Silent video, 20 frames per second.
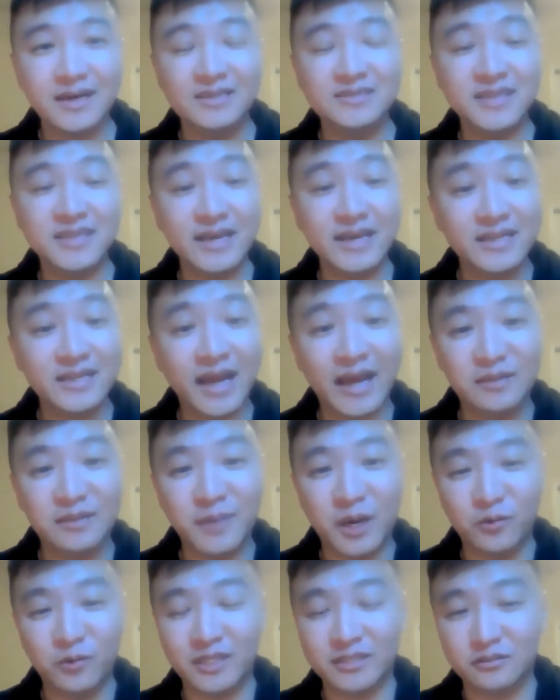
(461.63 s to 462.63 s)
A second item
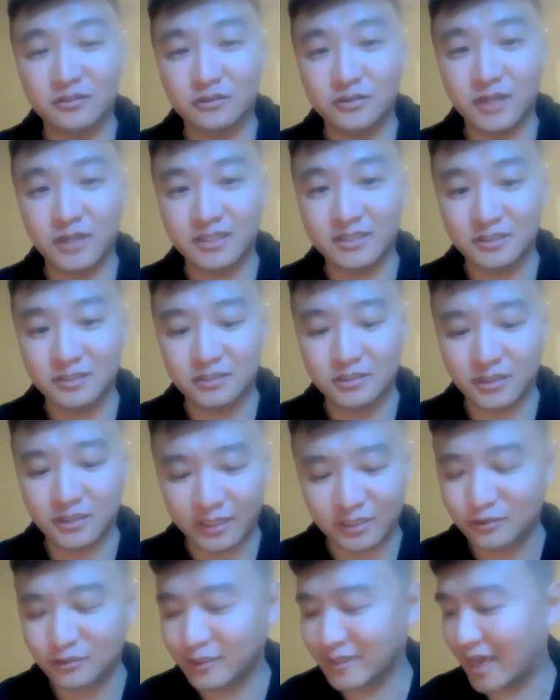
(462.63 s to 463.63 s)
I would
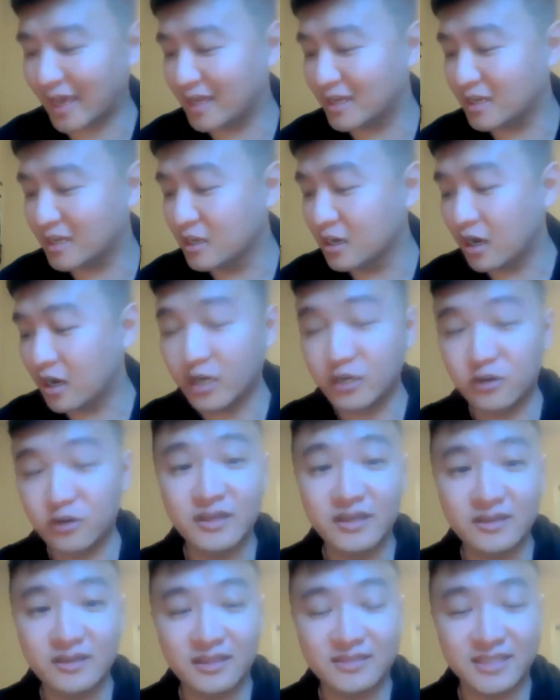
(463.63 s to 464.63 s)
like to look at
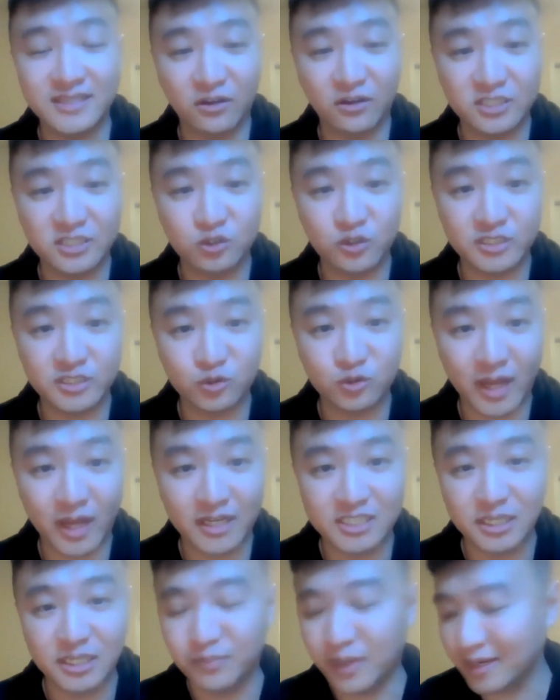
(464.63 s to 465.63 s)
underneath the sales
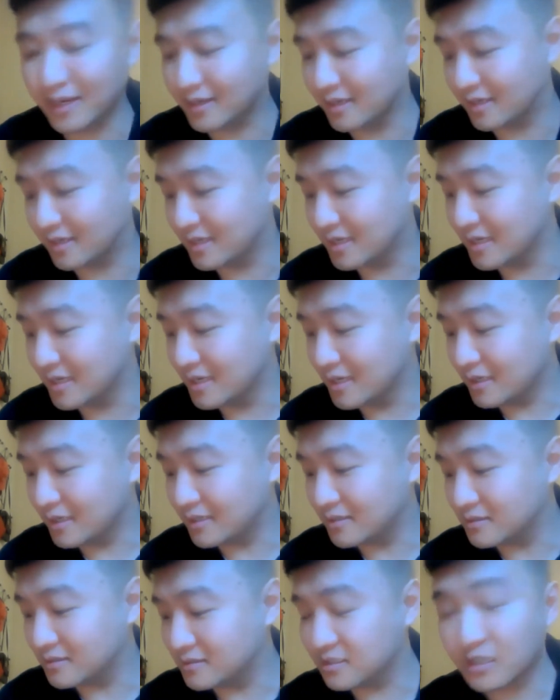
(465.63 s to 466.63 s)
strategy bucket
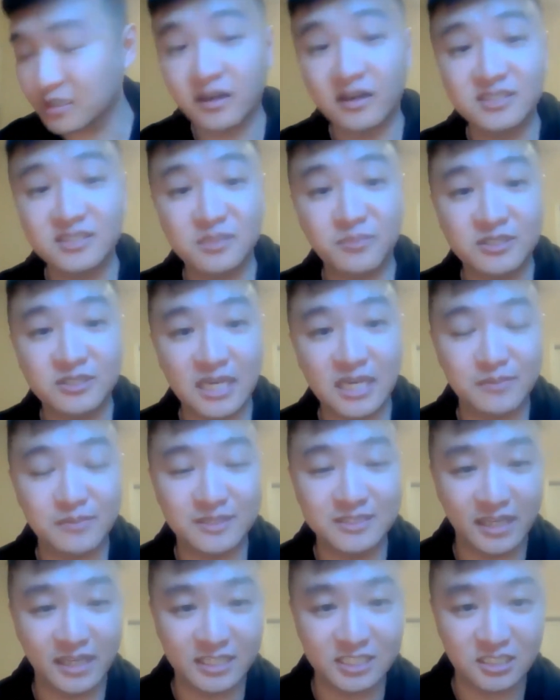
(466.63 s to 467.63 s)
is customer
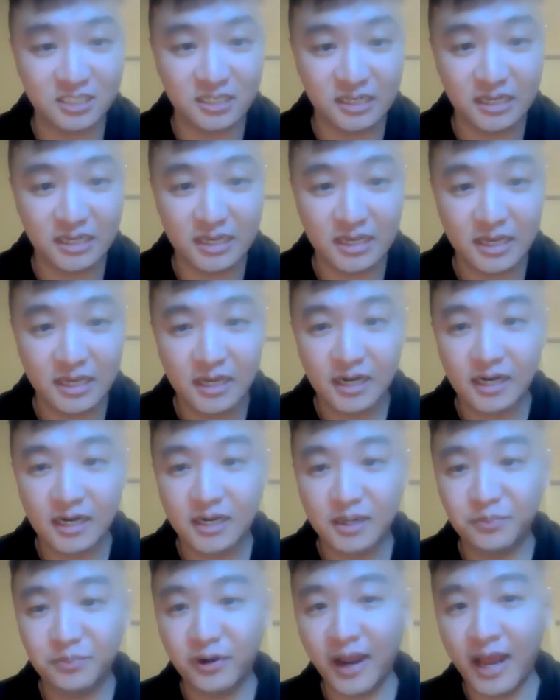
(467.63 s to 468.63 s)
segmentation.
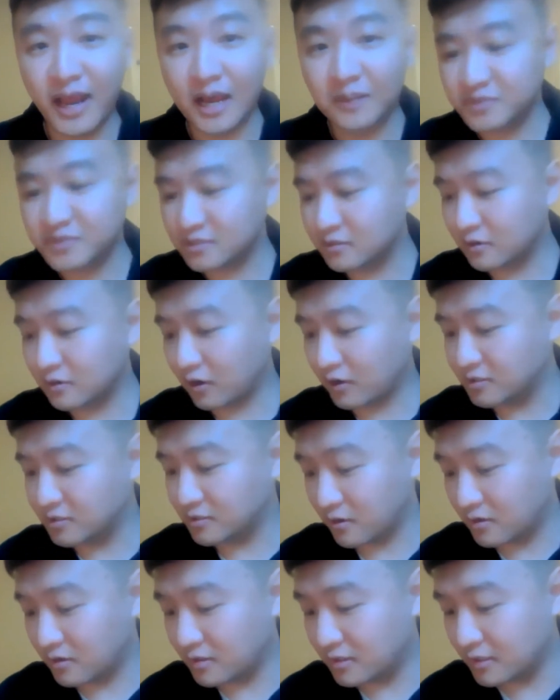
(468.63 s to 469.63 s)
Perhaps there are
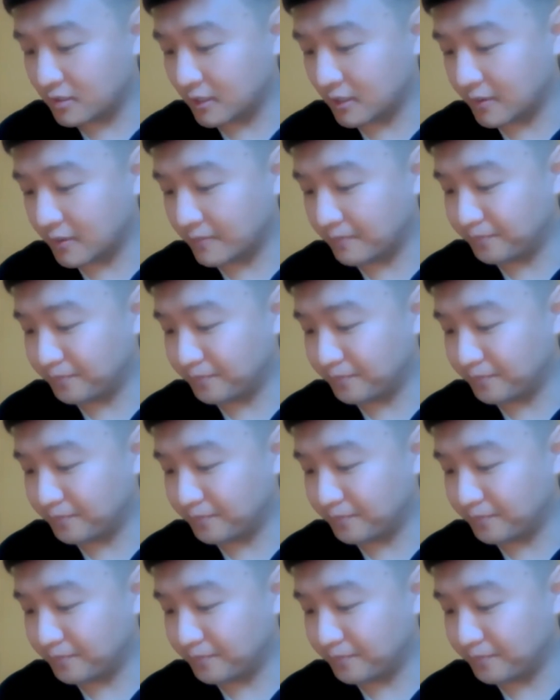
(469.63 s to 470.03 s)
certain